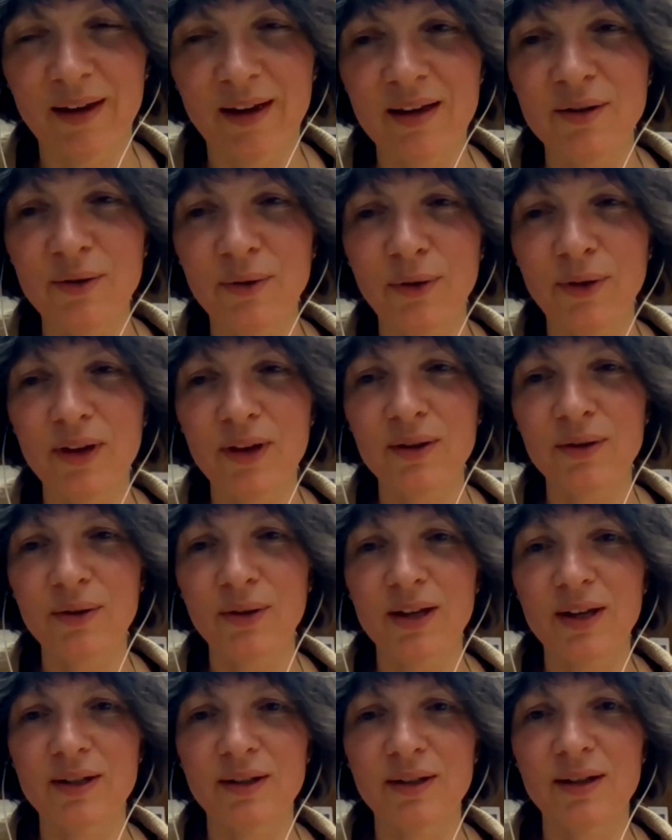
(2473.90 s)
anything
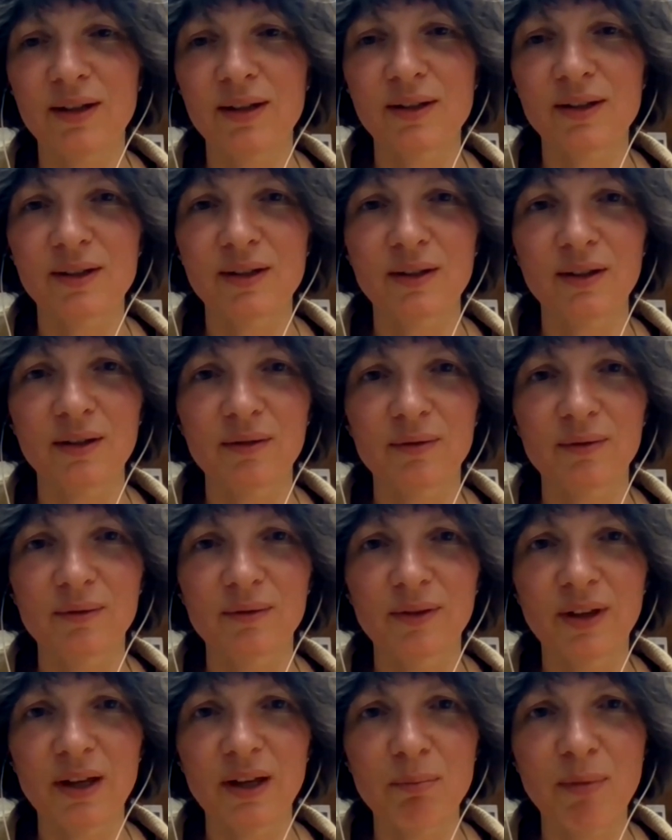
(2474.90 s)
that is
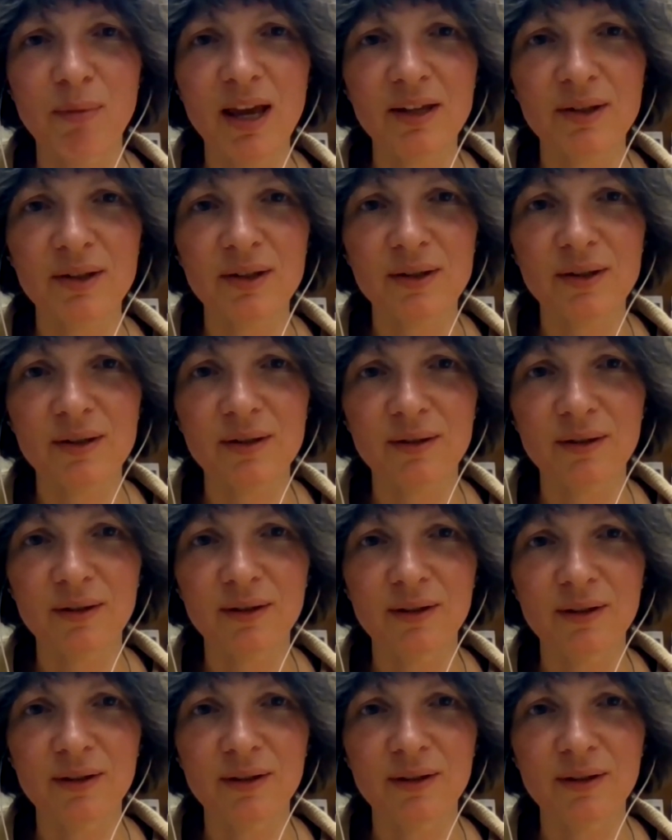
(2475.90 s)
that makes